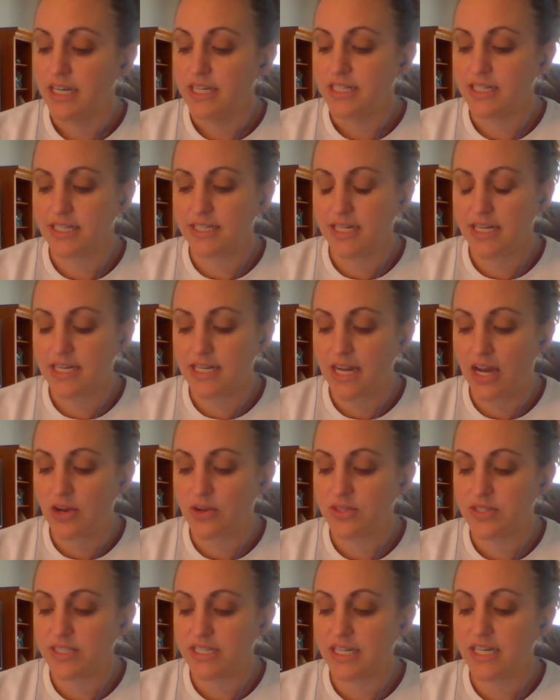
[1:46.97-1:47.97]
Does he now
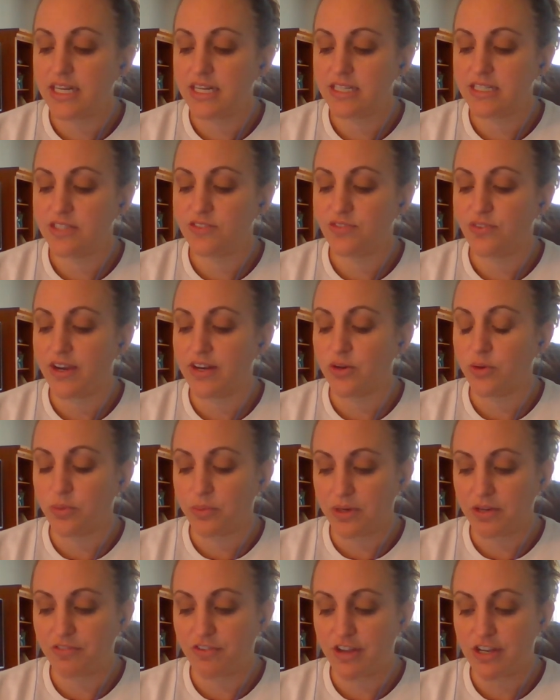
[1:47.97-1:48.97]
seek his final
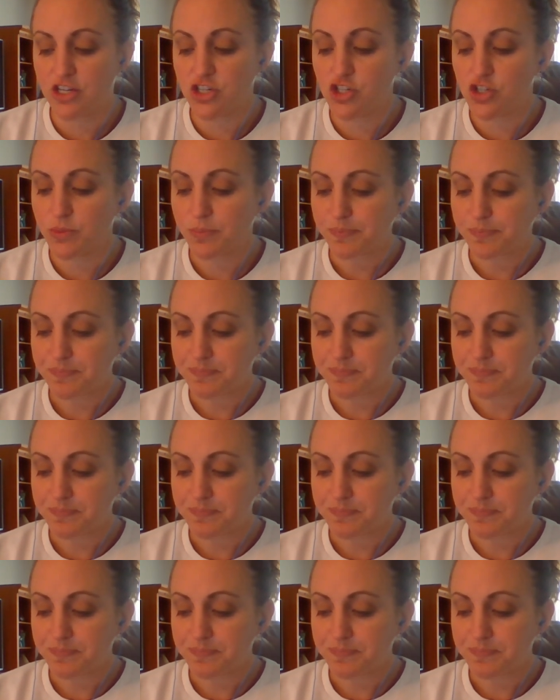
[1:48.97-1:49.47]
revenge?